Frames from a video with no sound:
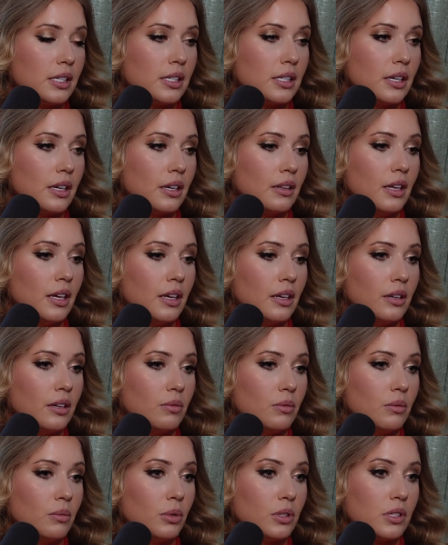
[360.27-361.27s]
I think
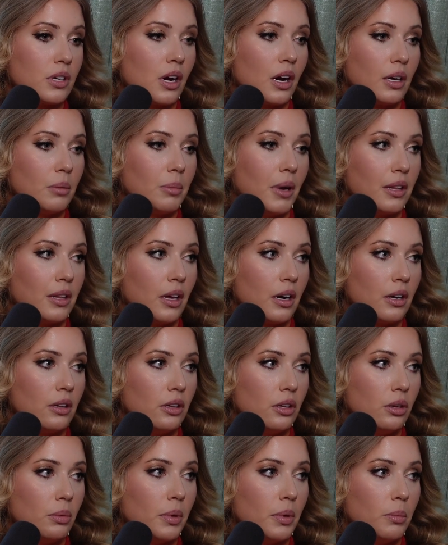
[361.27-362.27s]
we'll talk about that a
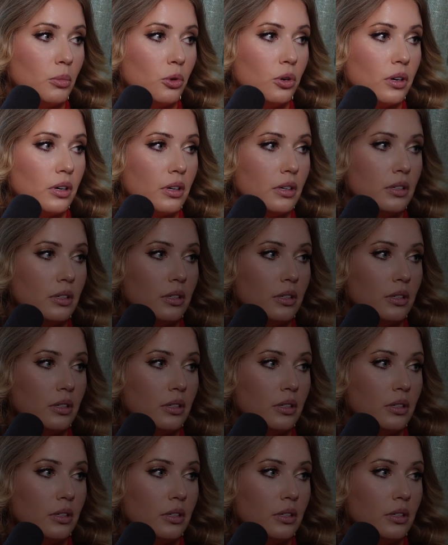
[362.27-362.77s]
little bit more.